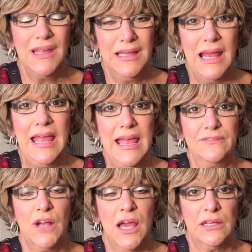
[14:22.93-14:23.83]
And I
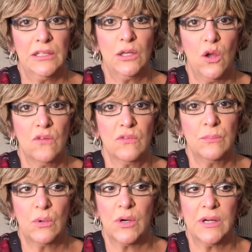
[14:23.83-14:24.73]
have gotten a little
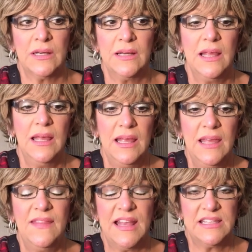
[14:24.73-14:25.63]
overboard, and,
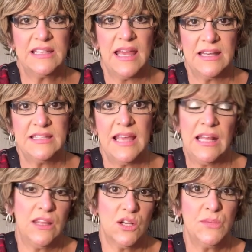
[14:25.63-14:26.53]
and that's kind of sad.
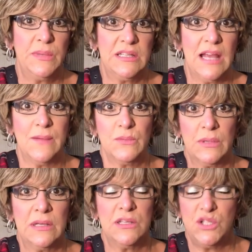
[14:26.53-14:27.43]
And there's been times
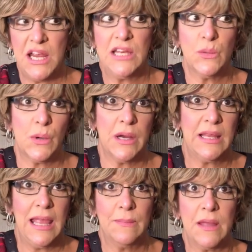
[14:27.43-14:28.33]
when in January
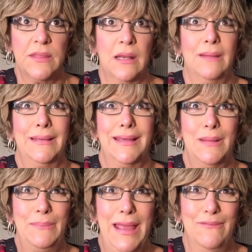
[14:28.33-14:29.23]
came, I thought, how am I going
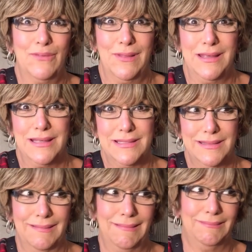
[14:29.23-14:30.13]
to pay for this?
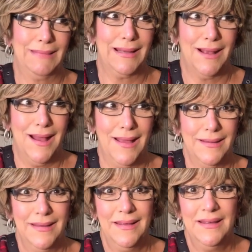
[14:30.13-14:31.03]
You know, oh my God.
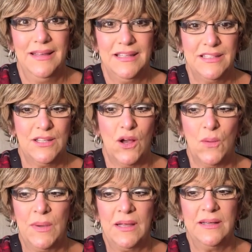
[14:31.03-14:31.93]
So,
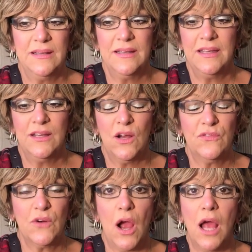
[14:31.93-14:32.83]
but, you know,
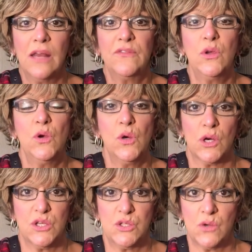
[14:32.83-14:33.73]
for all of you who
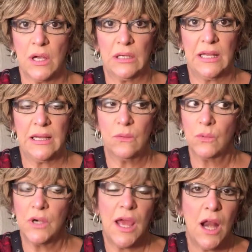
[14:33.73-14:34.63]
are struggling,
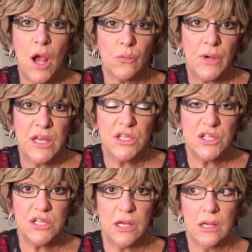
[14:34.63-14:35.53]
we're not all
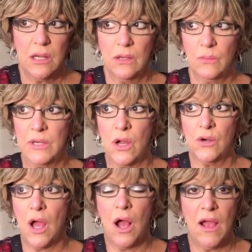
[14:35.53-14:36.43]
rich. We
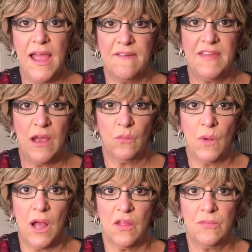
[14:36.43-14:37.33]
don't all have that
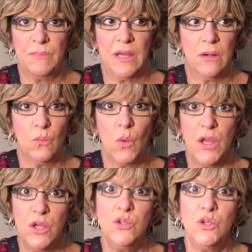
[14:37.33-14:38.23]
wealth, but
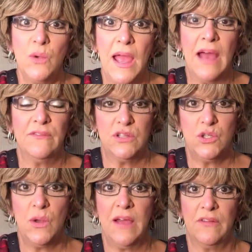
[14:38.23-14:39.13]
what you do have is
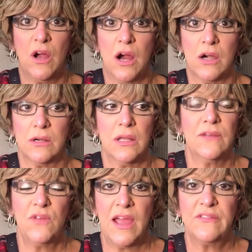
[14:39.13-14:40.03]
you have a heart. And
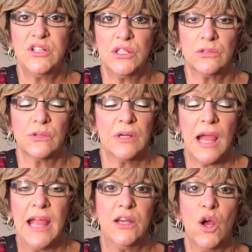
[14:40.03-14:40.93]
if you have children,
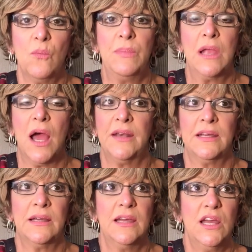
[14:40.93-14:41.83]
I know beyond
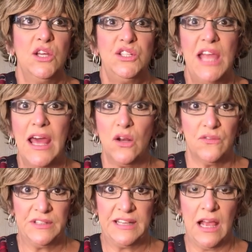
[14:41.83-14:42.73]
a shadow
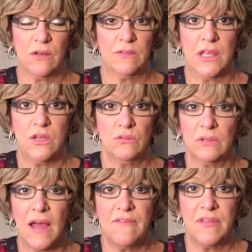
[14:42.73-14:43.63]
of a doubt that you
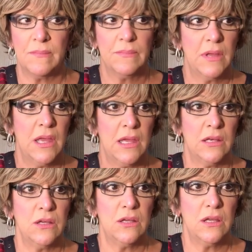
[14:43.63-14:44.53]
love them
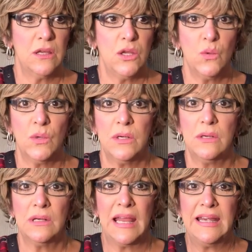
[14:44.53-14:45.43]
and you would
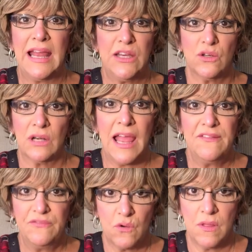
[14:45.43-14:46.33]
lay down your
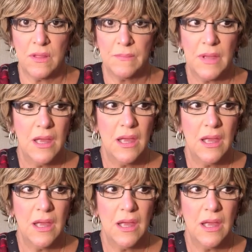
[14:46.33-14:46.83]
life for them.